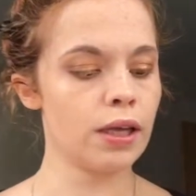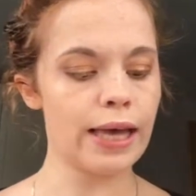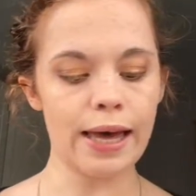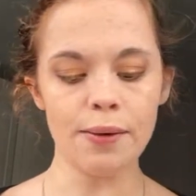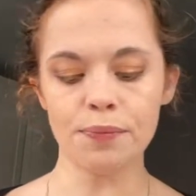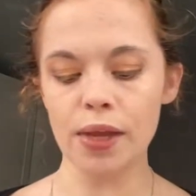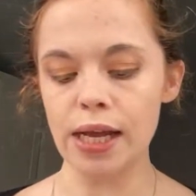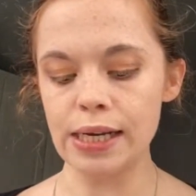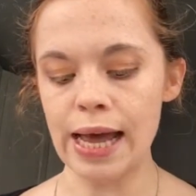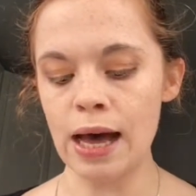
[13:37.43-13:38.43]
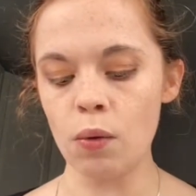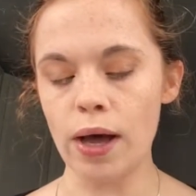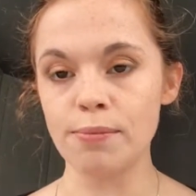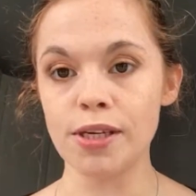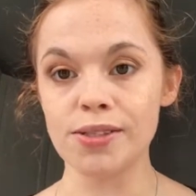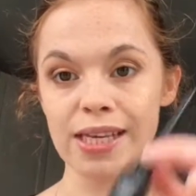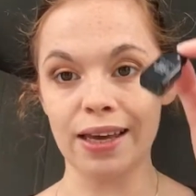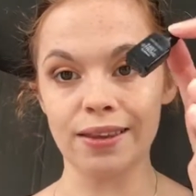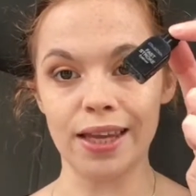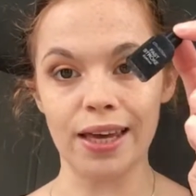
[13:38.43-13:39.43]
Okay, and now I'm
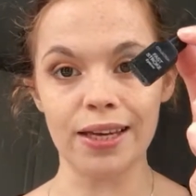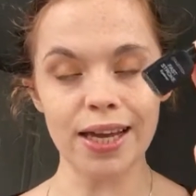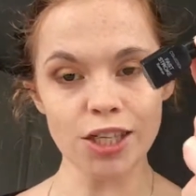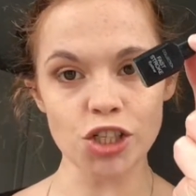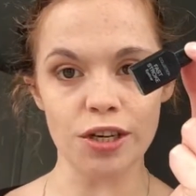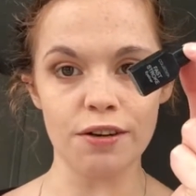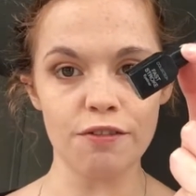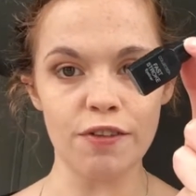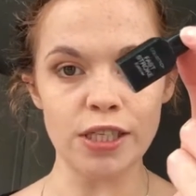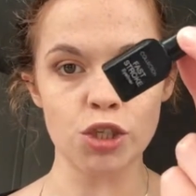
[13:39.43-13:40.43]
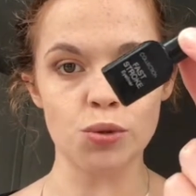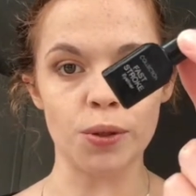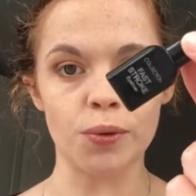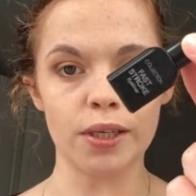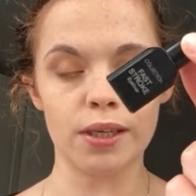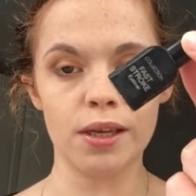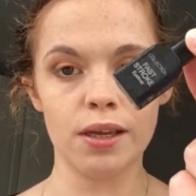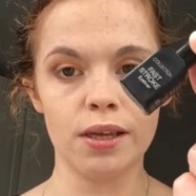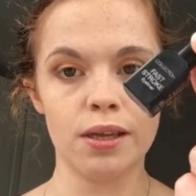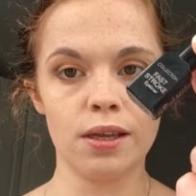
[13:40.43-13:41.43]
using the Collection Fast Stroke
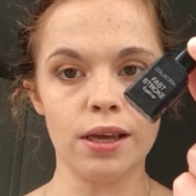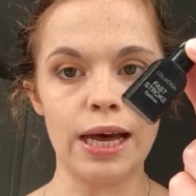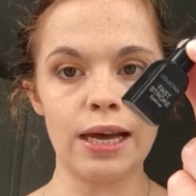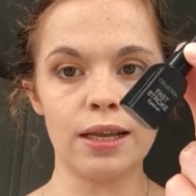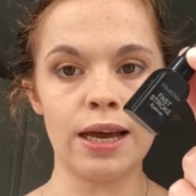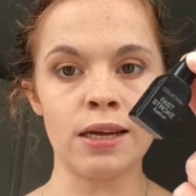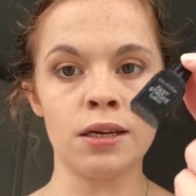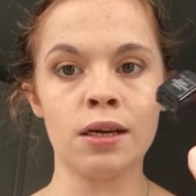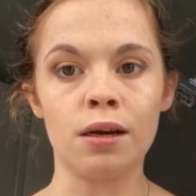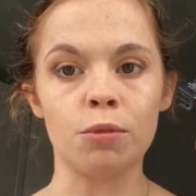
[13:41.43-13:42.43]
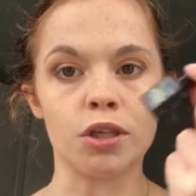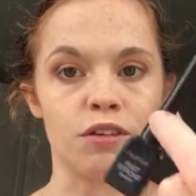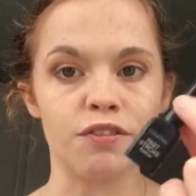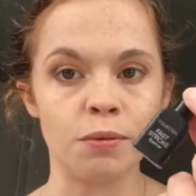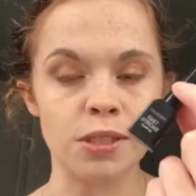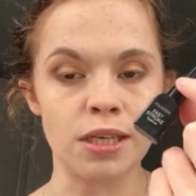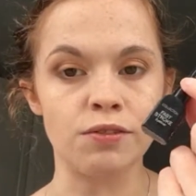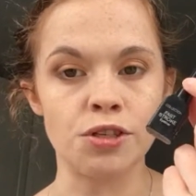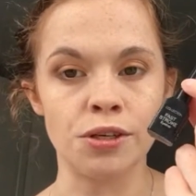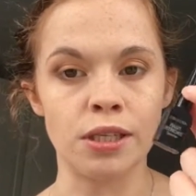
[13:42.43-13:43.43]
eyeliner. I'm not going to film
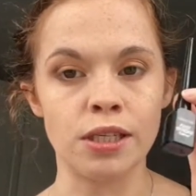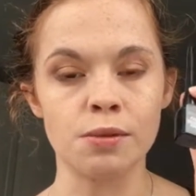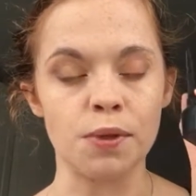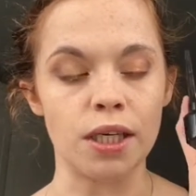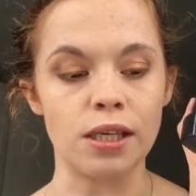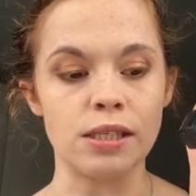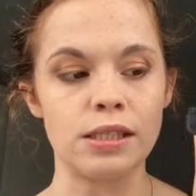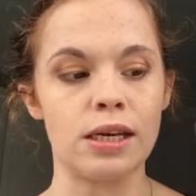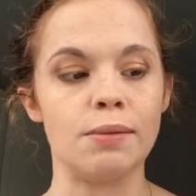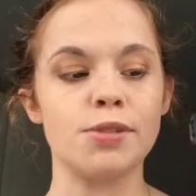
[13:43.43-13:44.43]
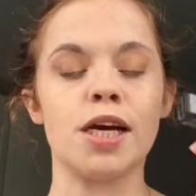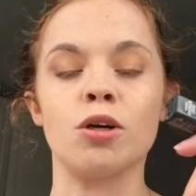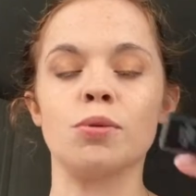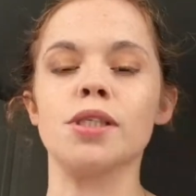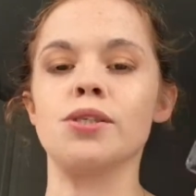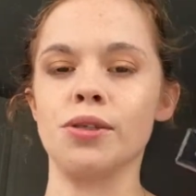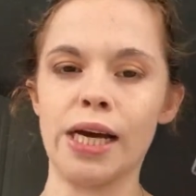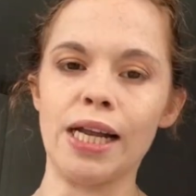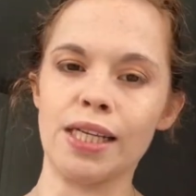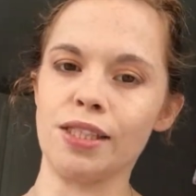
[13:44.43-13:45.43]
myself doing this because I'm terrible at doing
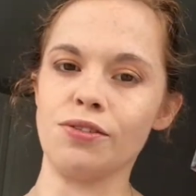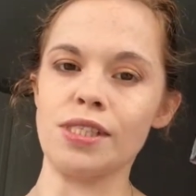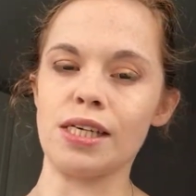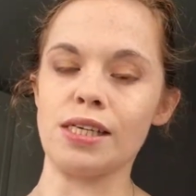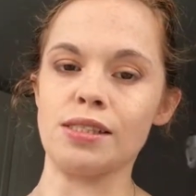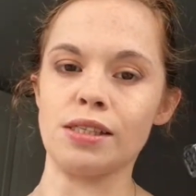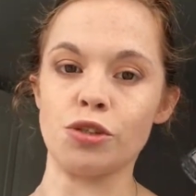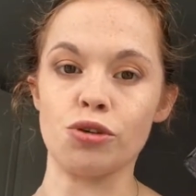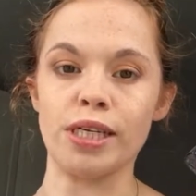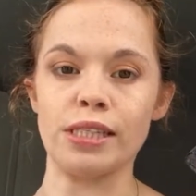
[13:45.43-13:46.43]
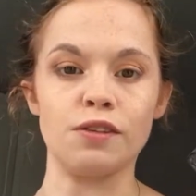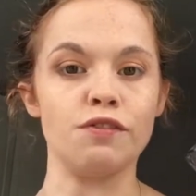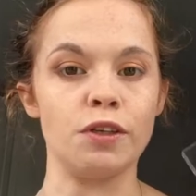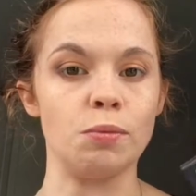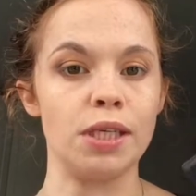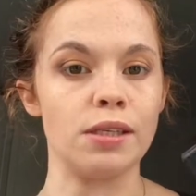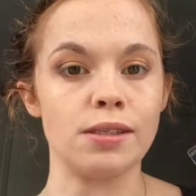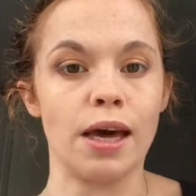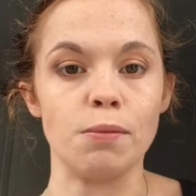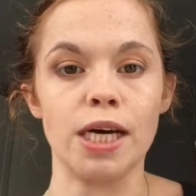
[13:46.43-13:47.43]
eyeliner as it is, and trying to film it at the
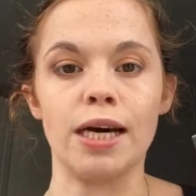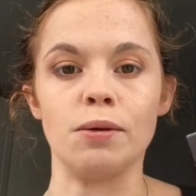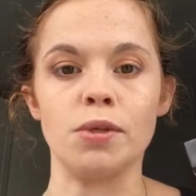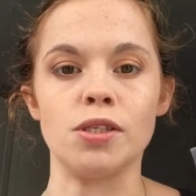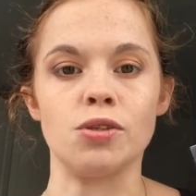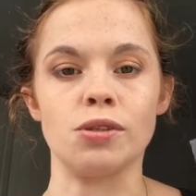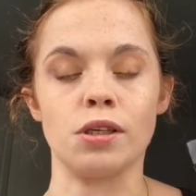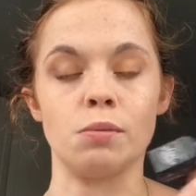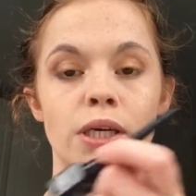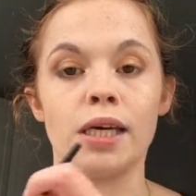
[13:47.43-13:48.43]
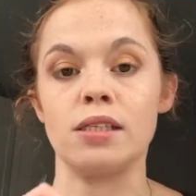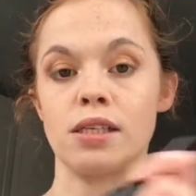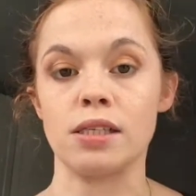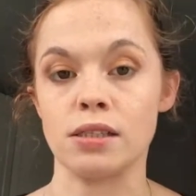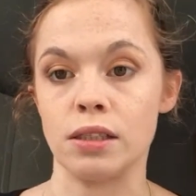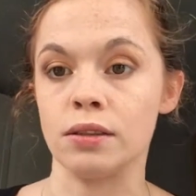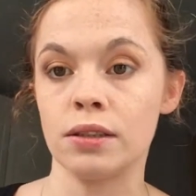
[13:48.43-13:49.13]
same time is just going to be a disaster.